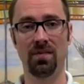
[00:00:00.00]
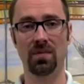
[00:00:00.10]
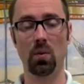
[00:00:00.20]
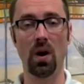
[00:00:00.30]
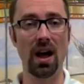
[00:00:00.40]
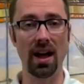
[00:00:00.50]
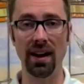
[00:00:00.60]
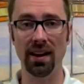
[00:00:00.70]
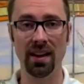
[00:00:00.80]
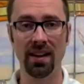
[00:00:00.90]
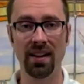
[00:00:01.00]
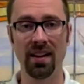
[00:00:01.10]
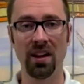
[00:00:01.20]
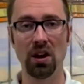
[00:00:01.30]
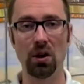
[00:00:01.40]
Why?
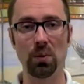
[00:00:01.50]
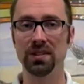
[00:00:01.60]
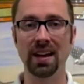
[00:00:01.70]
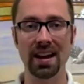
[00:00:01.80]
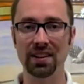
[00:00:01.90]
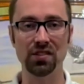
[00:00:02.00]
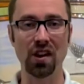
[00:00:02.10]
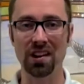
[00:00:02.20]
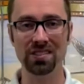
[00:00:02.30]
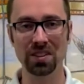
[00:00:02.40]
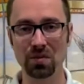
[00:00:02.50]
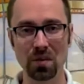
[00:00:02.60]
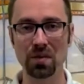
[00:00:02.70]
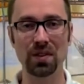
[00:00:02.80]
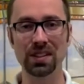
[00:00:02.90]
Was God exhausted from
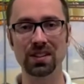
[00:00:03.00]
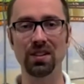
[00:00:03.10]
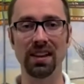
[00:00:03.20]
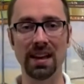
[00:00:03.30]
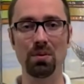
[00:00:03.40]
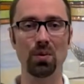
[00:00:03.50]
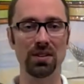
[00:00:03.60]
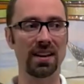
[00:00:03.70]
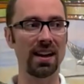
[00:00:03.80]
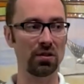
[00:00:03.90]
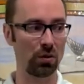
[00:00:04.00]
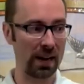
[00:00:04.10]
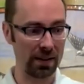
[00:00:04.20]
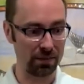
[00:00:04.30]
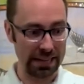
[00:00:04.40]
the physical labor? Was God
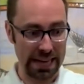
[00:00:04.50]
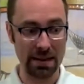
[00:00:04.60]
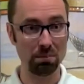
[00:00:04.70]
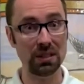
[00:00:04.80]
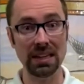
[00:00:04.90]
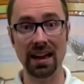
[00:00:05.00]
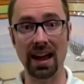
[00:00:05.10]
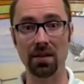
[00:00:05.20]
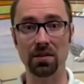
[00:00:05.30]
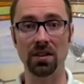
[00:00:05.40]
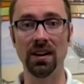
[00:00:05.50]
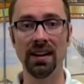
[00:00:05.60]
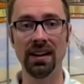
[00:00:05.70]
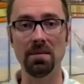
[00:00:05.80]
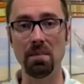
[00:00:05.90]
creatively empty after
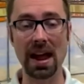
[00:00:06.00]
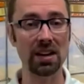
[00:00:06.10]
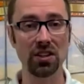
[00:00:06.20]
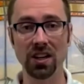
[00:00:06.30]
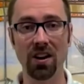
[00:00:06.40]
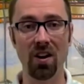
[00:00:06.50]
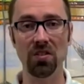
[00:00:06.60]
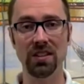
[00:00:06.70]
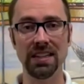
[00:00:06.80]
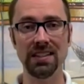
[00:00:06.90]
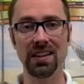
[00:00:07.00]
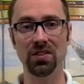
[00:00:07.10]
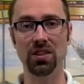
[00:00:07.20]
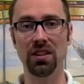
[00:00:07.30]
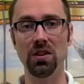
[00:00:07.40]
imagining all the
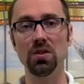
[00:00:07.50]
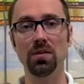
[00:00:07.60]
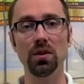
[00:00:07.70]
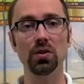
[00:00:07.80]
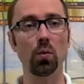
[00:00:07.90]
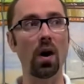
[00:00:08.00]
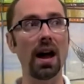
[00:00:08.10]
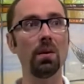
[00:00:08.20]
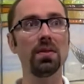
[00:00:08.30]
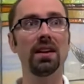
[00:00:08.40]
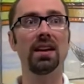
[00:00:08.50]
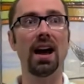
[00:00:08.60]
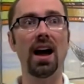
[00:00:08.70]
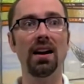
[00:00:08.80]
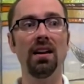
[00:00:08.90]
details of the universe? Why would the
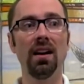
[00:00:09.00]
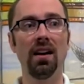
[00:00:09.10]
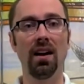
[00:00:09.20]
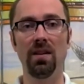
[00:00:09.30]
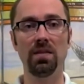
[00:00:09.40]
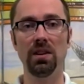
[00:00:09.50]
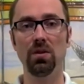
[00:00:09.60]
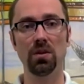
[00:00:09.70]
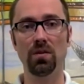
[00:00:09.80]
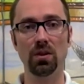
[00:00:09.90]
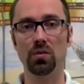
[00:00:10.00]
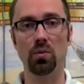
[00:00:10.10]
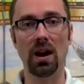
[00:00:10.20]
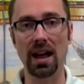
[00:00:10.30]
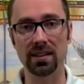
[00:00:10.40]
God of the universe
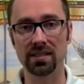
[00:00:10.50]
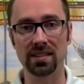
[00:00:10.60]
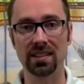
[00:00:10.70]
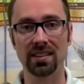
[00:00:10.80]
rest?